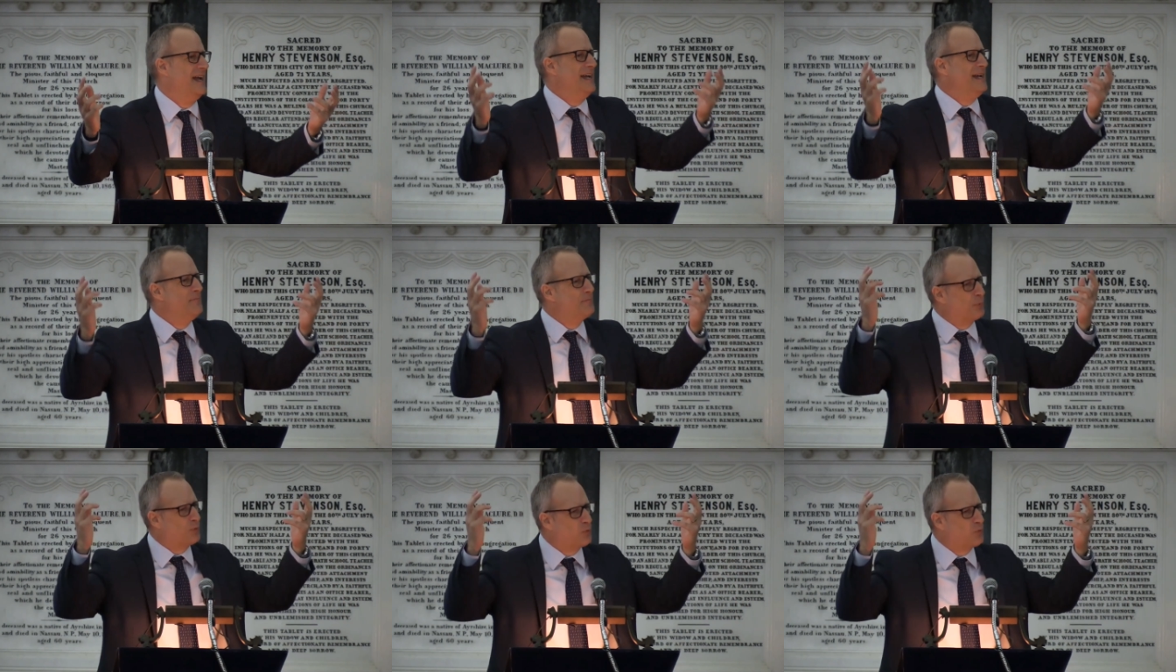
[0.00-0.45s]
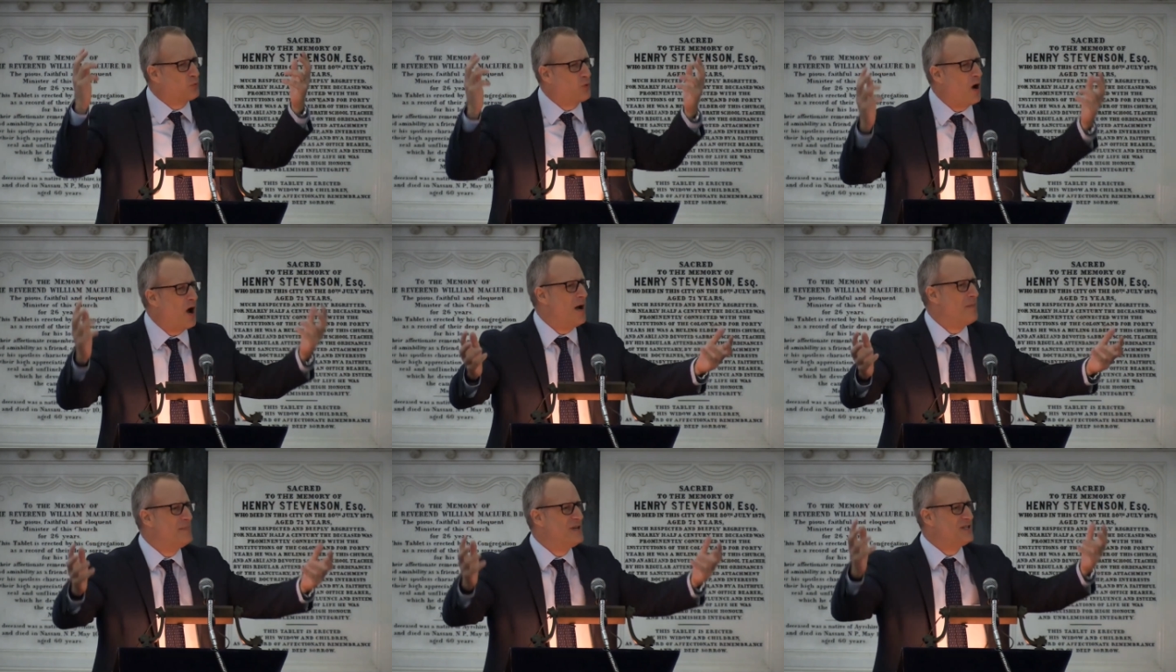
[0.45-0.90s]
He
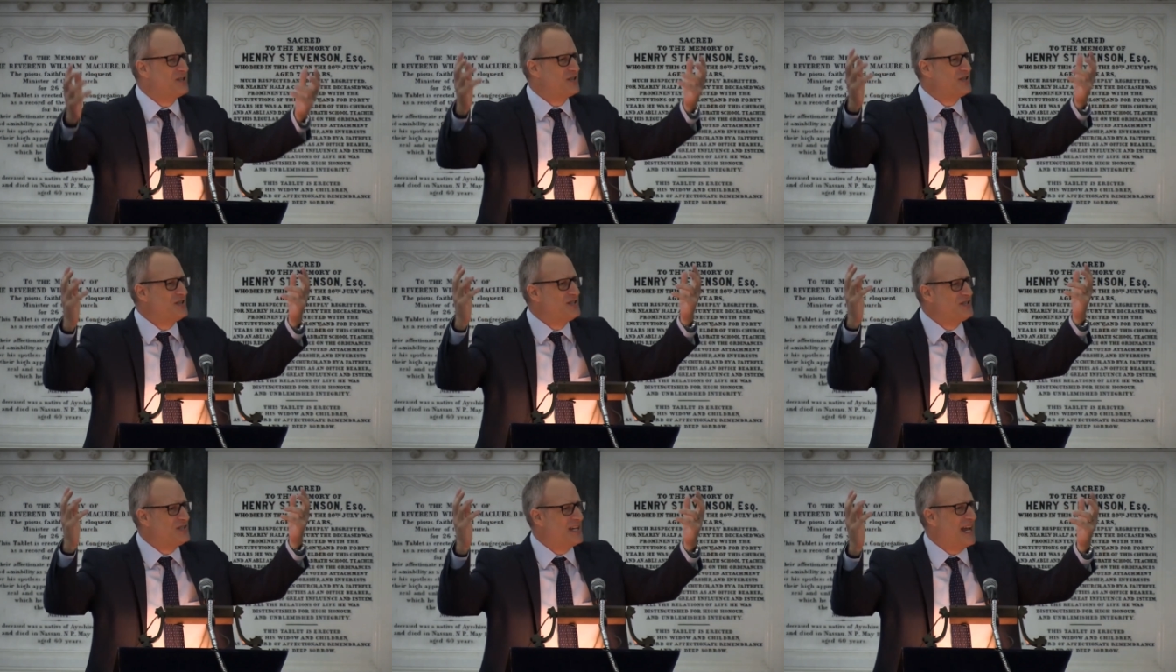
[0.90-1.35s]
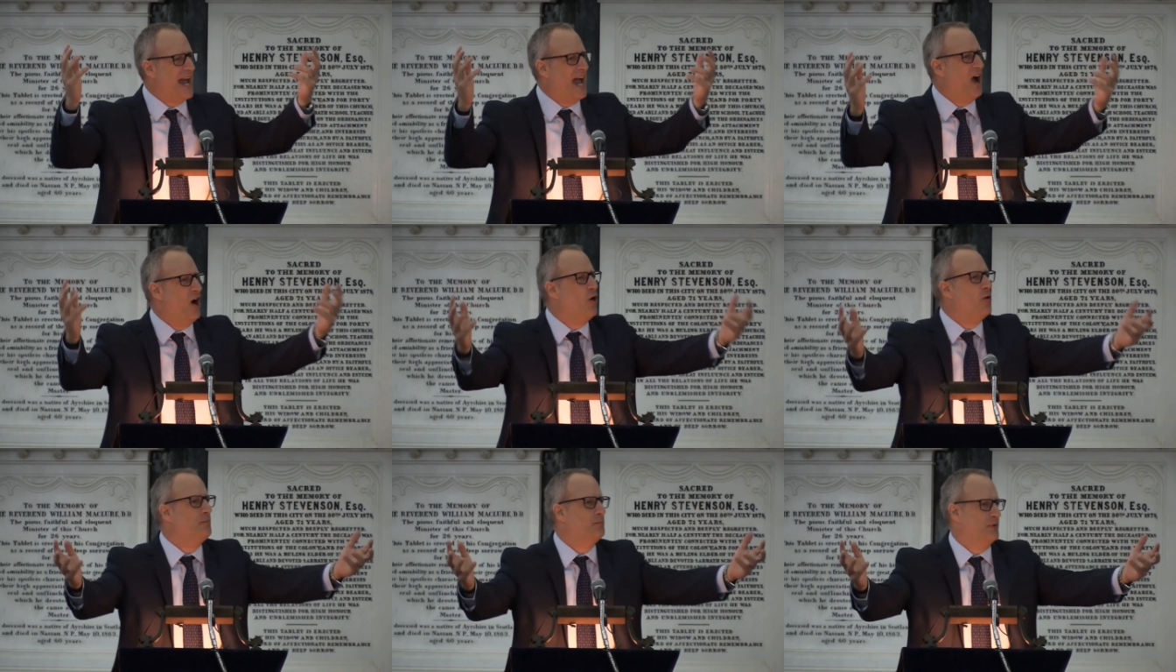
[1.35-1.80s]
promises to
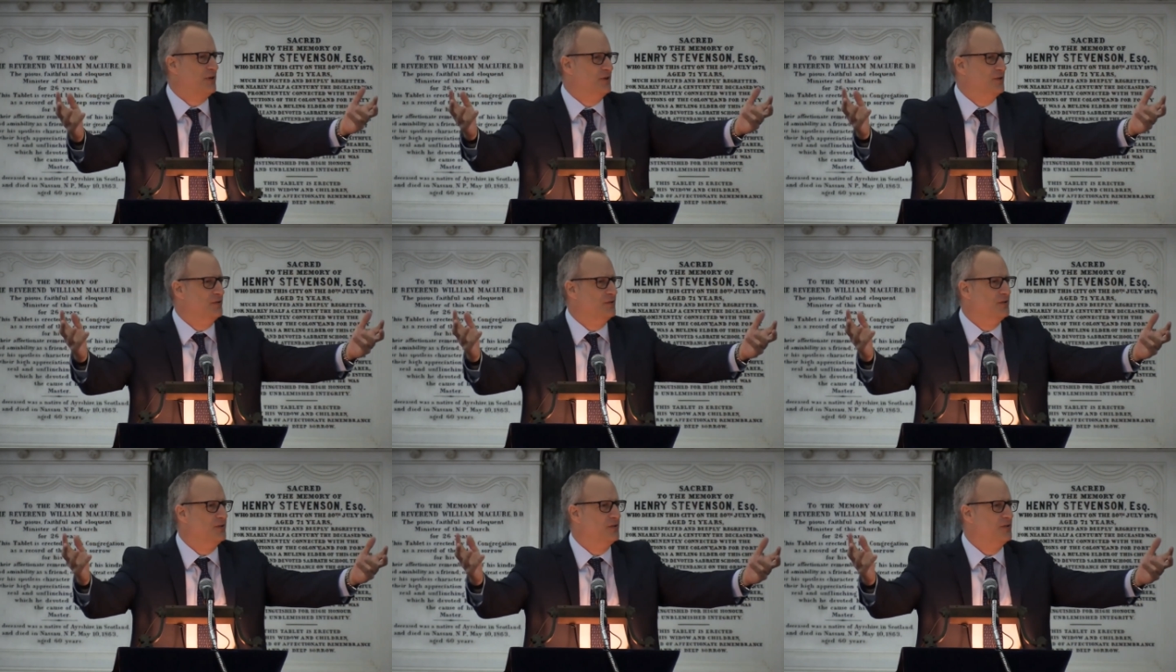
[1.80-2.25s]
help you.